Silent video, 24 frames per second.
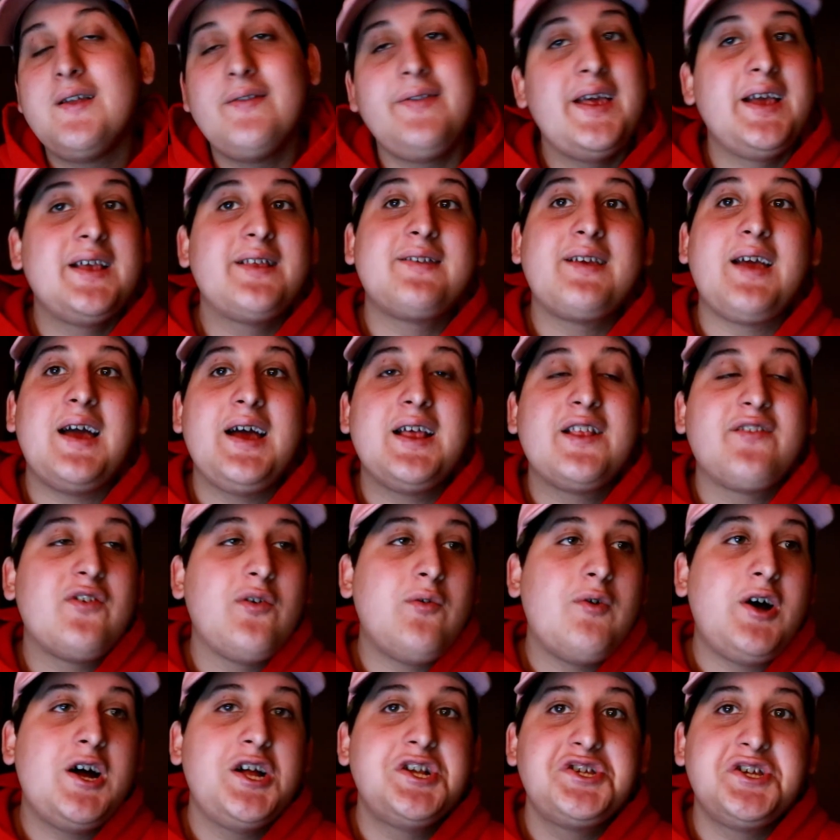thanks guys for
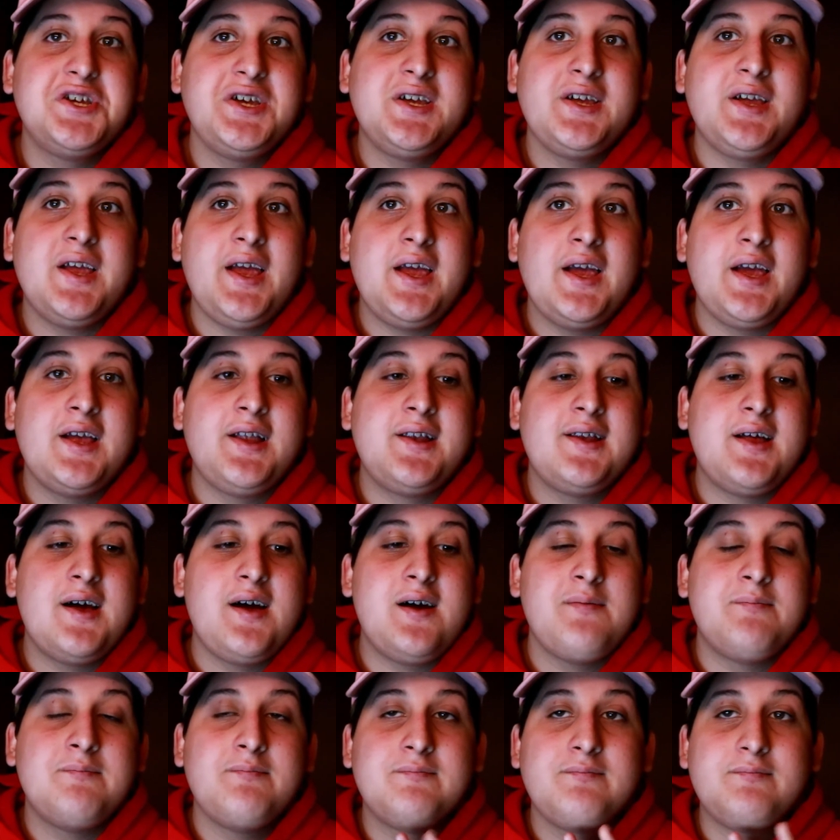watching,
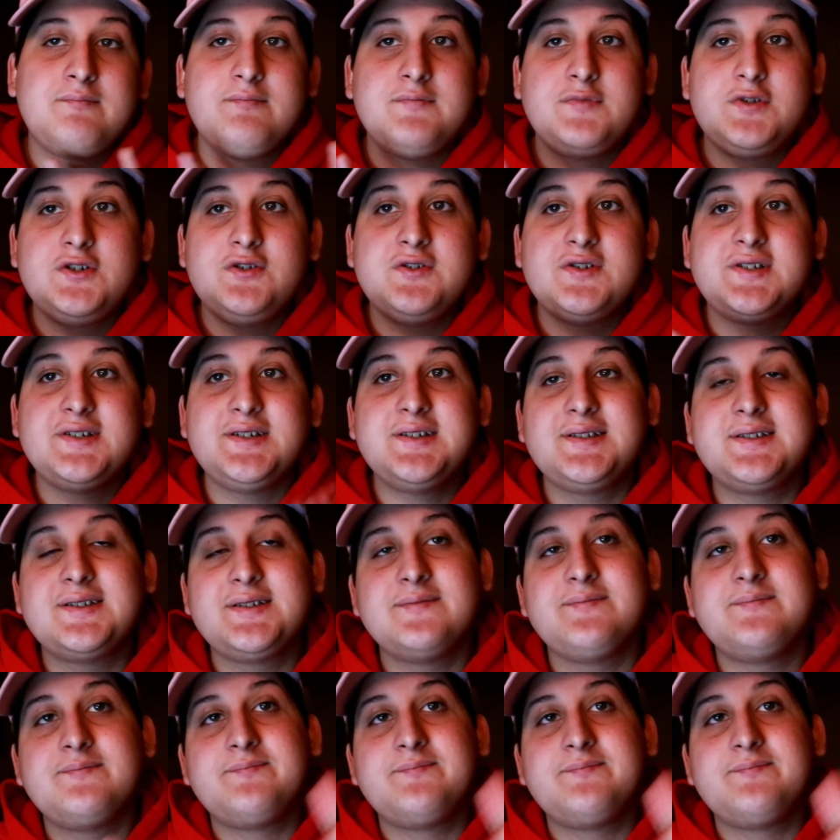and deuces.